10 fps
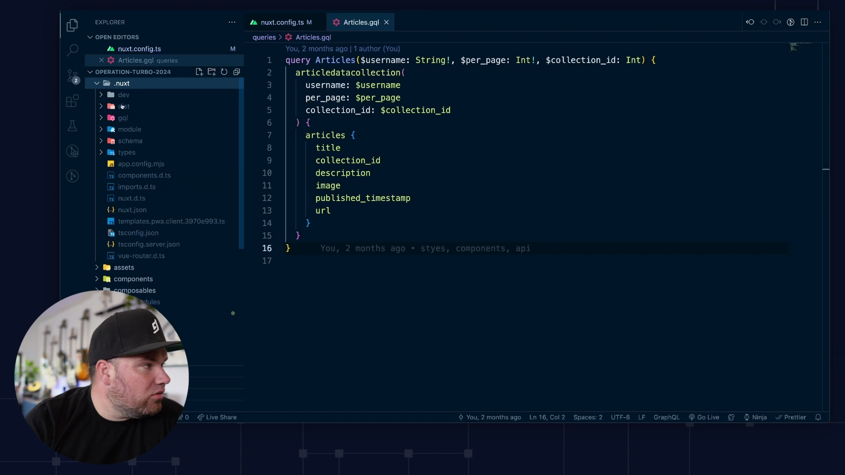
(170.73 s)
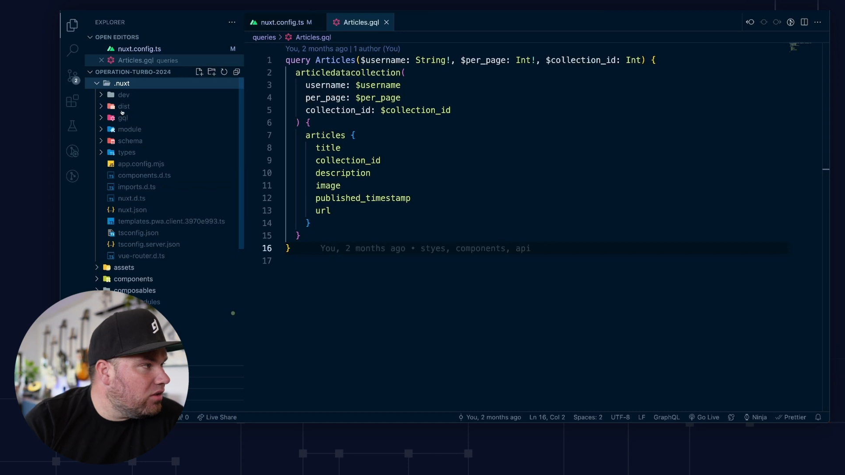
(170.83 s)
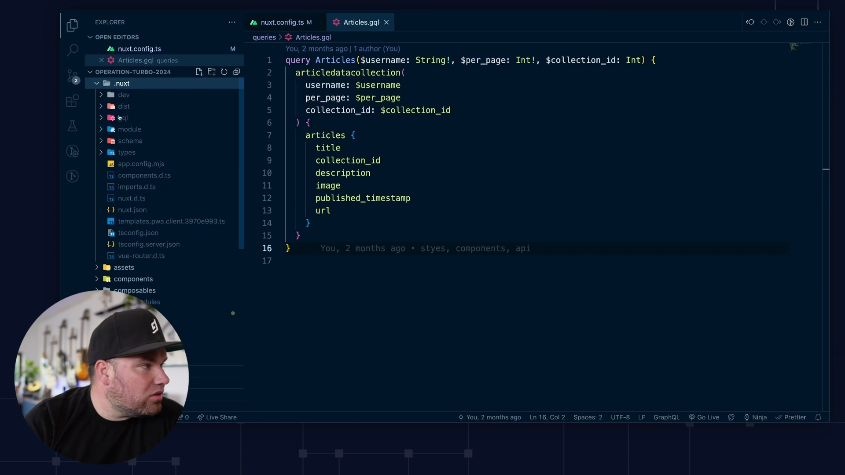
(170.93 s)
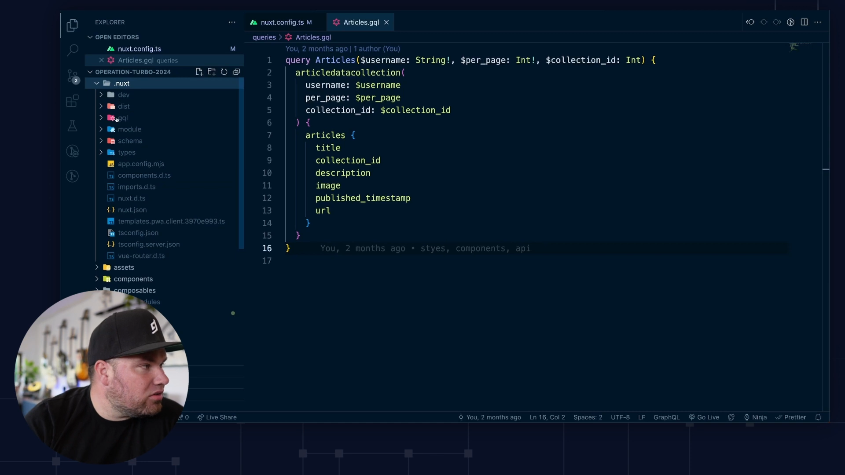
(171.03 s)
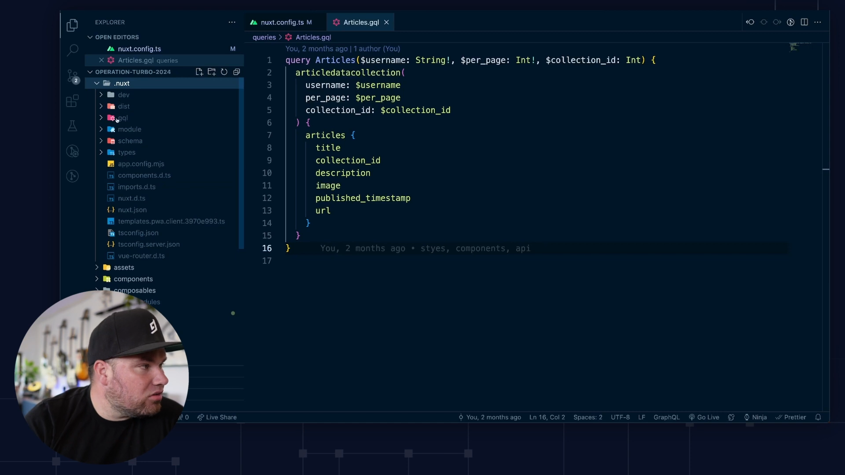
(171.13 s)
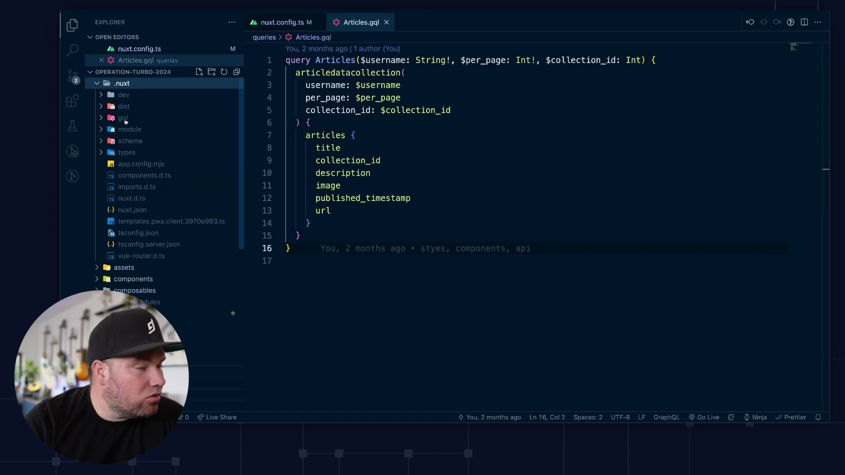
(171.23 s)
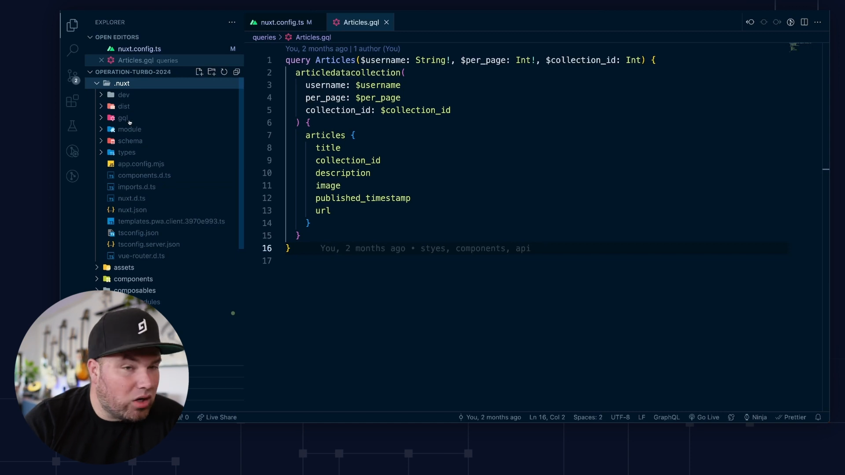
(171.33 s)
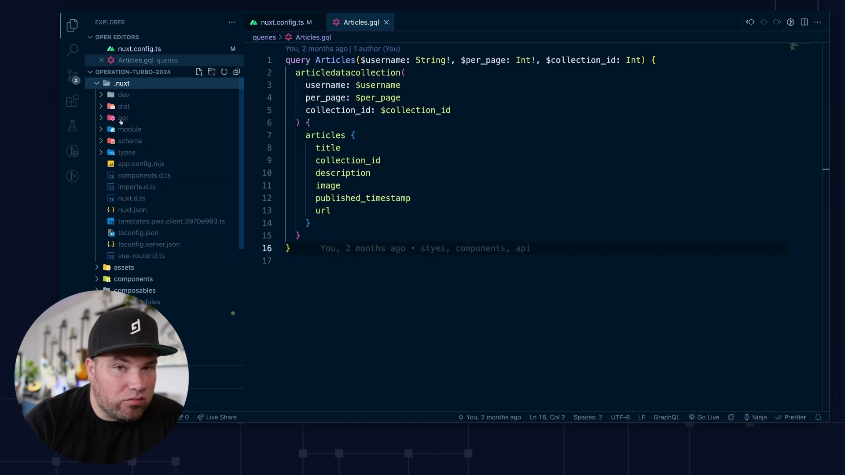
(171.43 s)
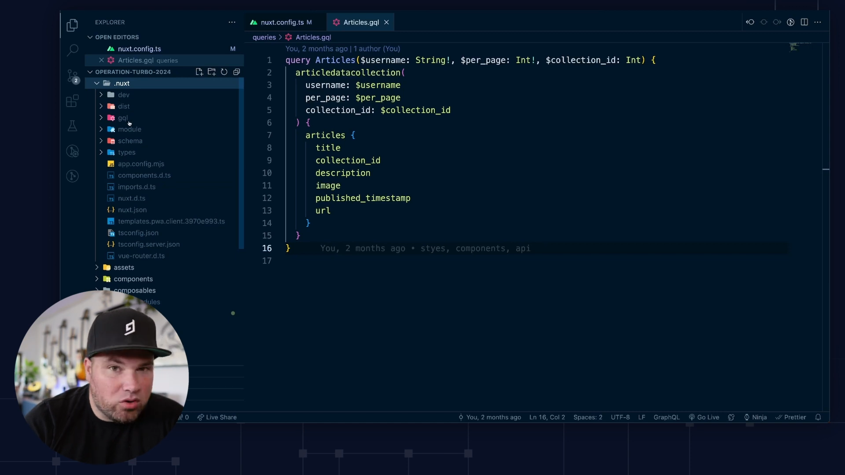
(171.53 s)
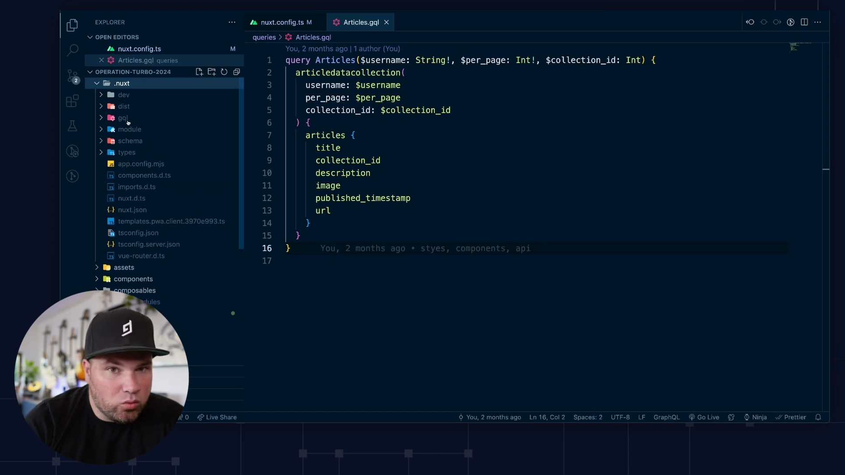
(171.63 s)
you see there's this
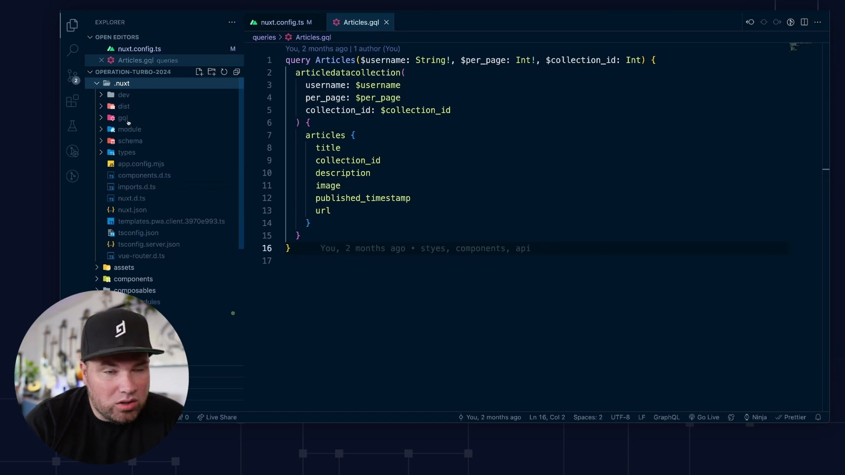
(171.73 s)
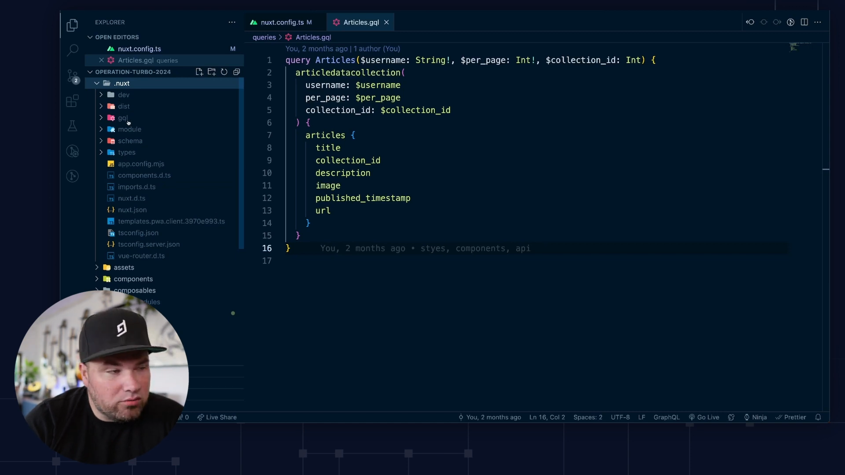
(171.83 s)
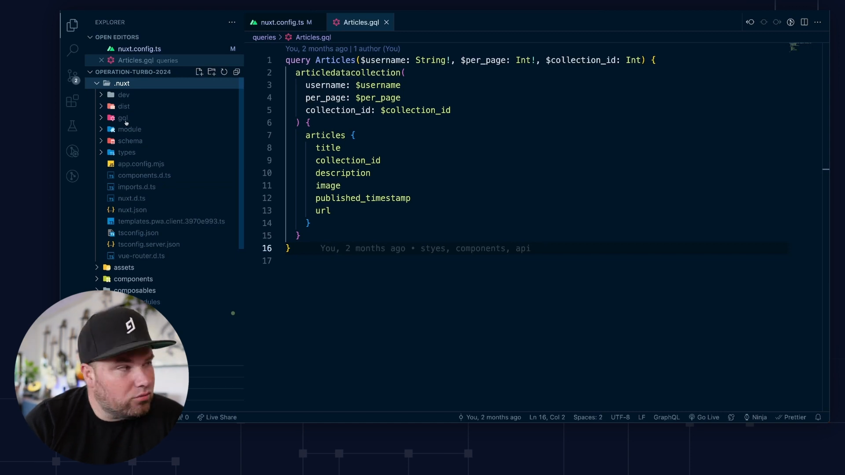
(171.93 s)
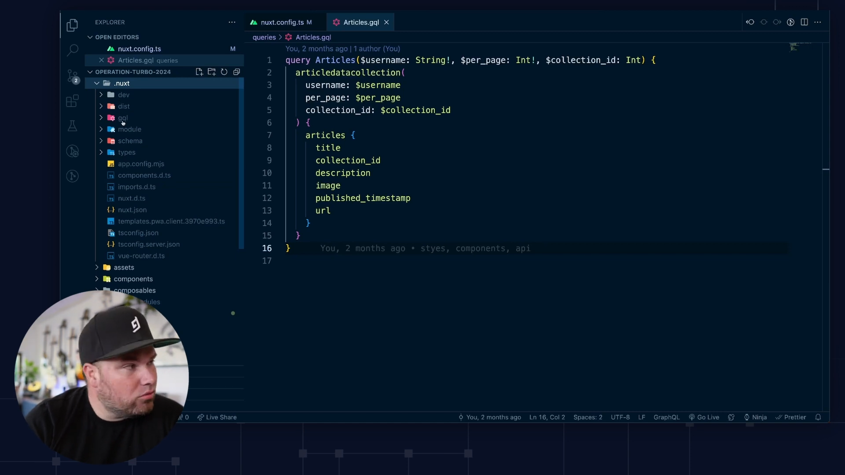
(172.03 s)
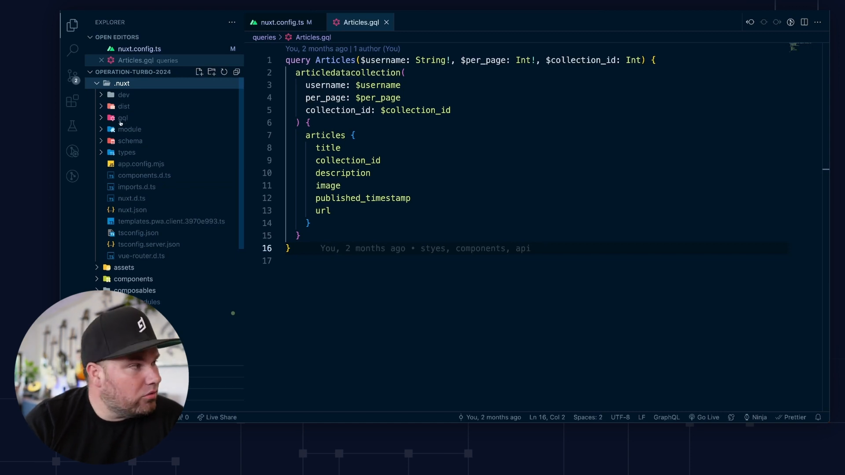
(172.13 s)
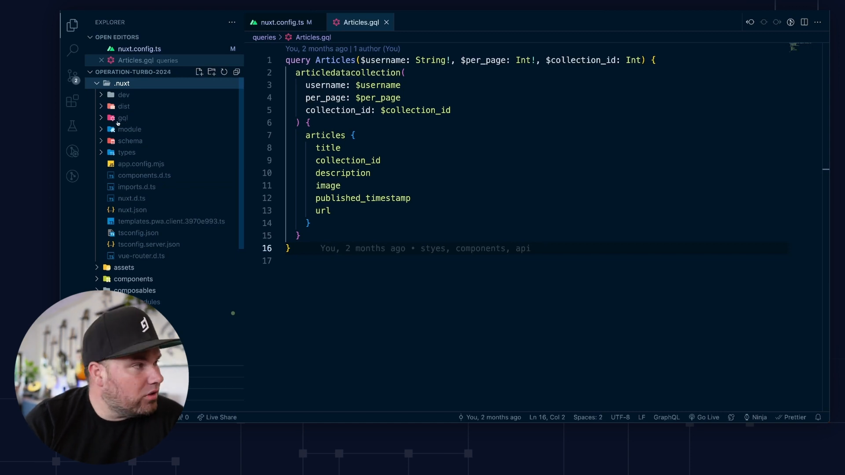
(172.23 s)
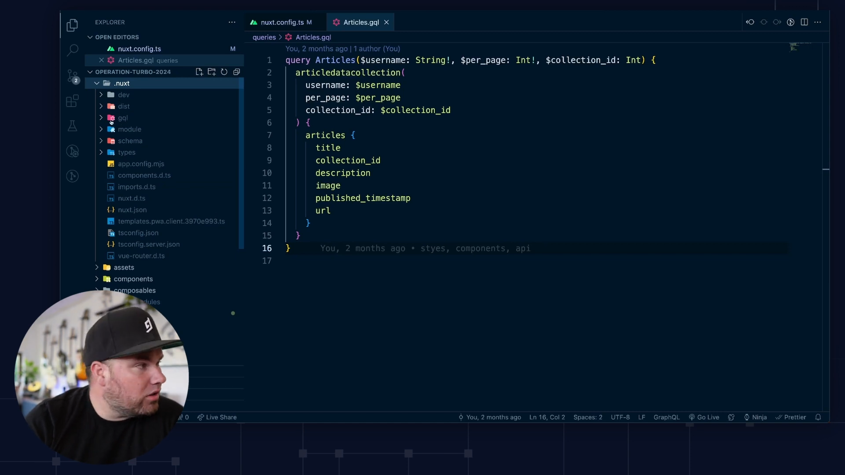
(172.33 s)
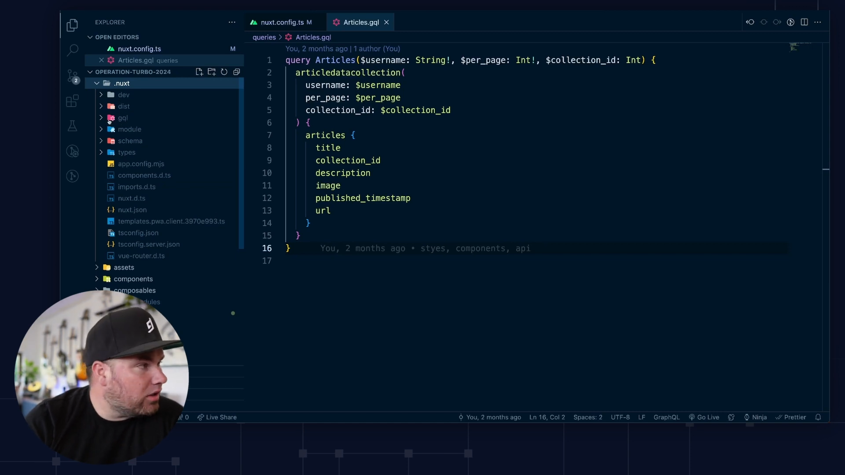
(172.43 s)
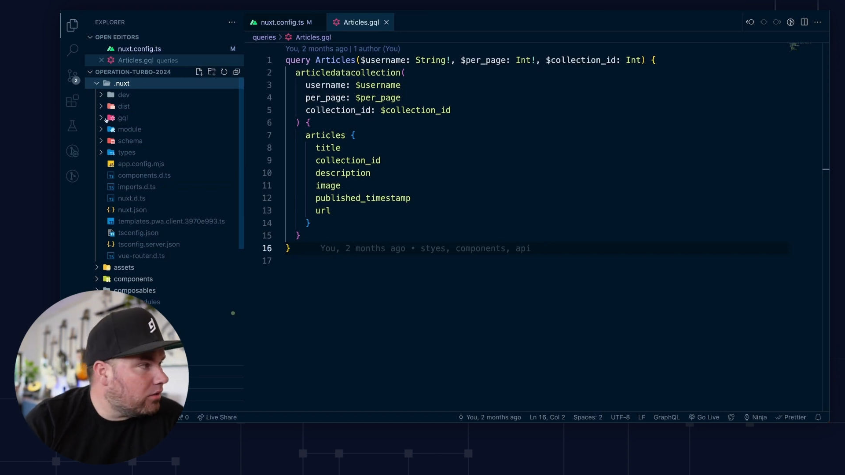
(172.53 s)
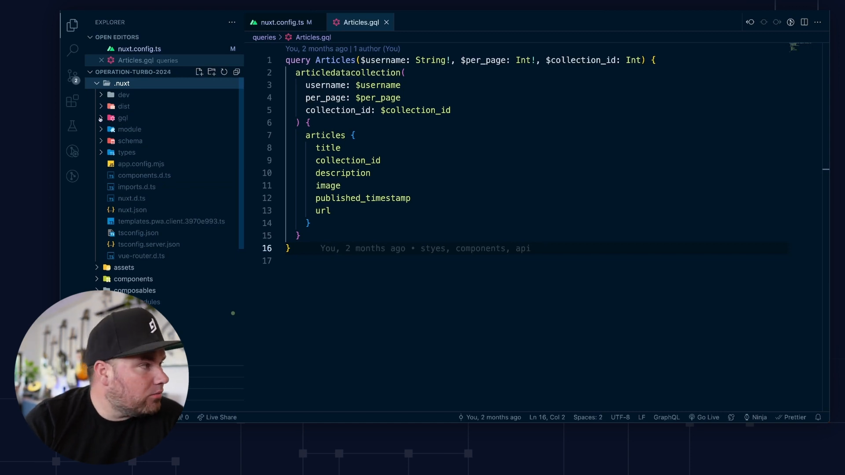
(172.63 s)
GraphQL folder
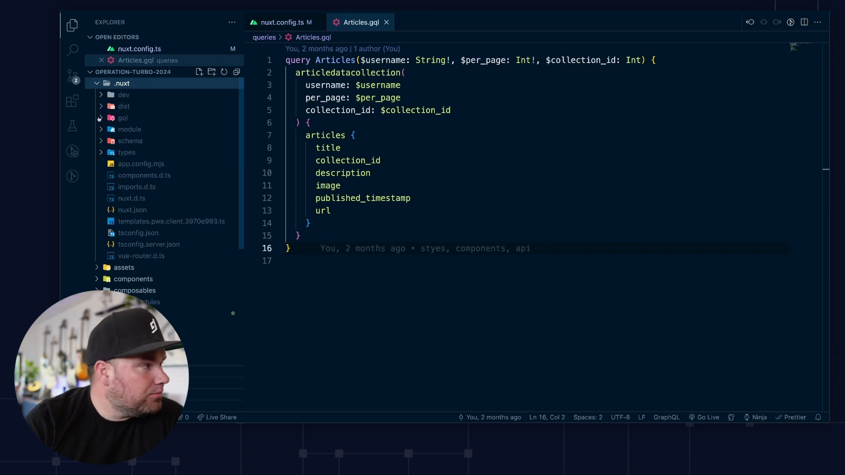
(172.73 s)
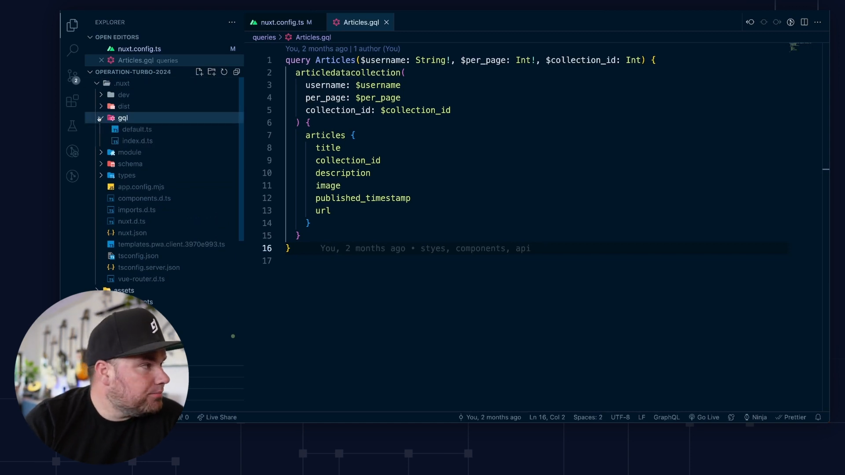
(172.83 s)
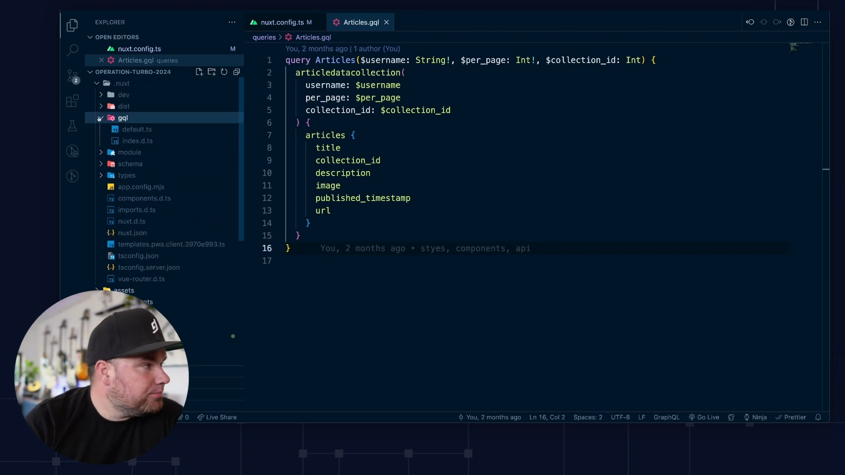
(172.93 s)
here now.